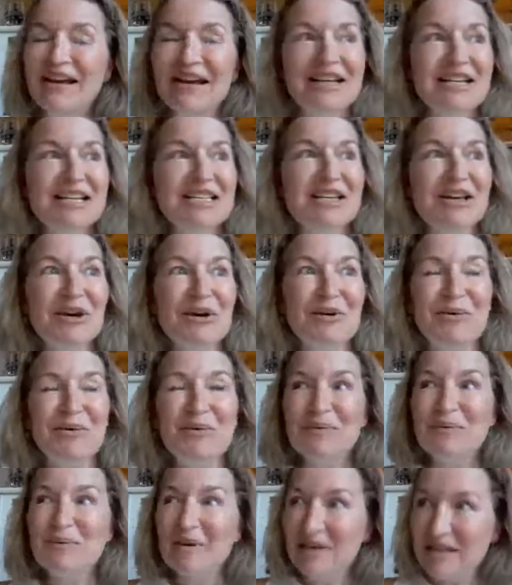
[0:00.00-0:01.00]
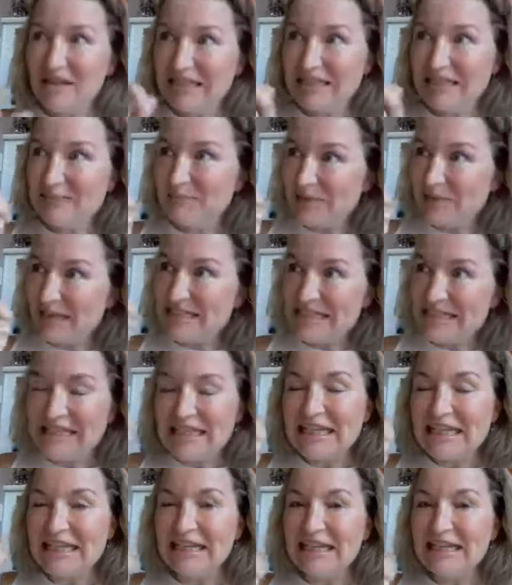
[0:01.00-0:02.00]
So I did
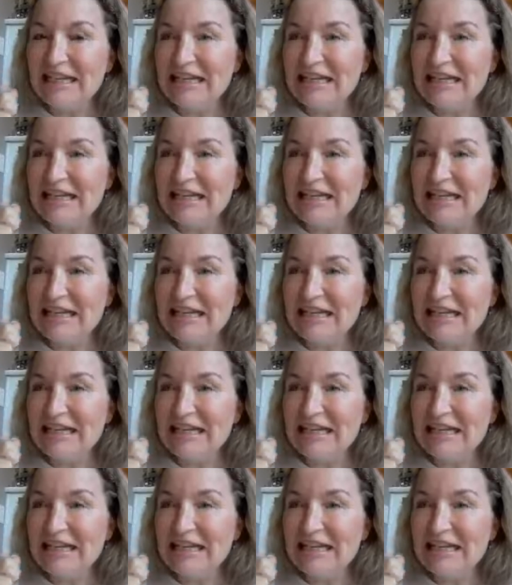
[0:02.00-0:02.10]
it.